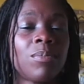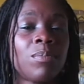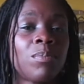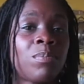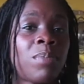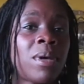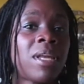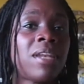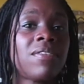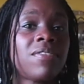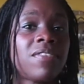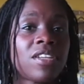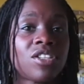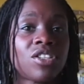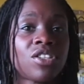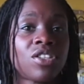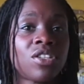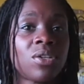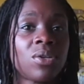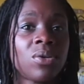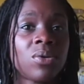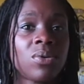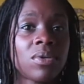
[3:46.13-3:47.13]
benefits
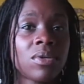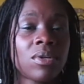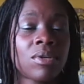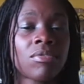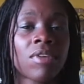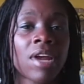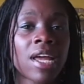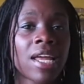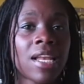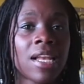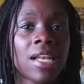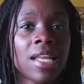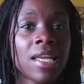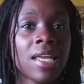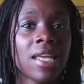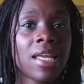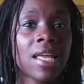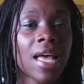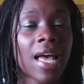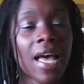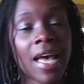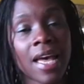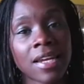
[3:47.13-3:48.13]
you greatly
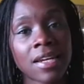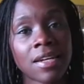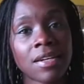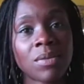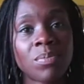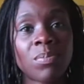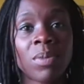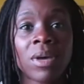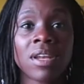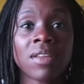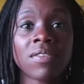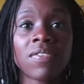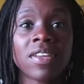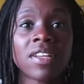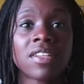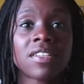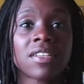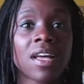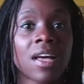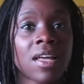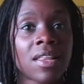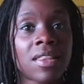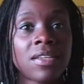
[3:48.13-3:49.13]
and benefits
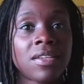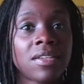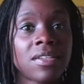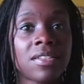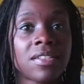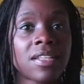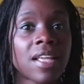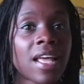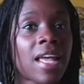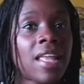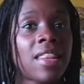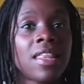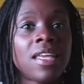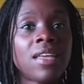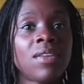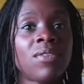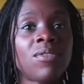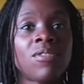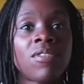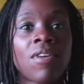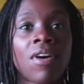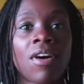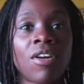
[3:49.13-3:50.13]
others and the
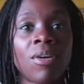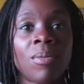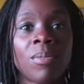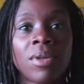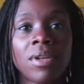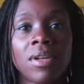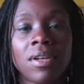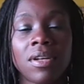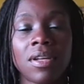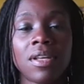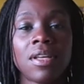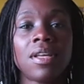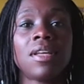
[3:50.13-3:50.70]
environment?